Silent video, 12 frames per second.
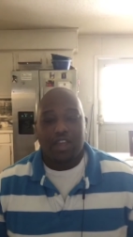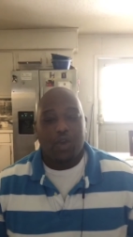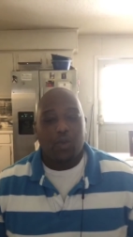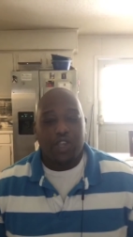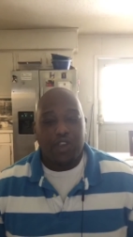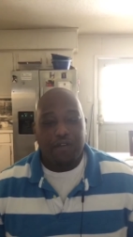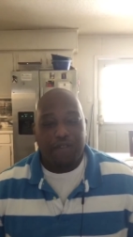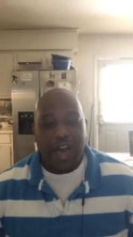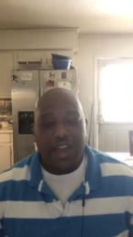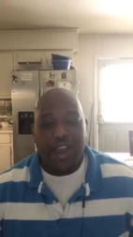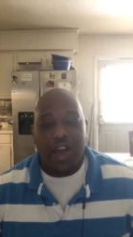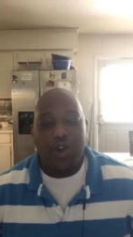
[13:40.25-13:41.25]
when you
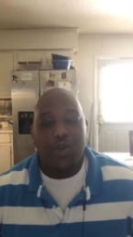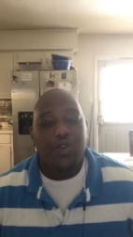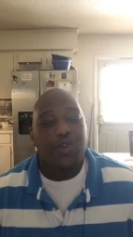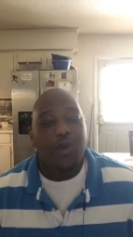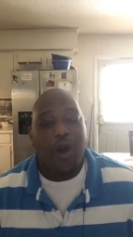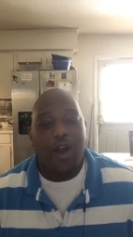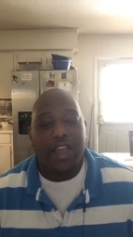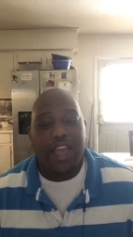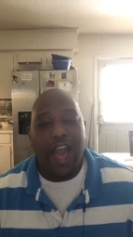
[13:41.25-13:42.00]
find out who you are in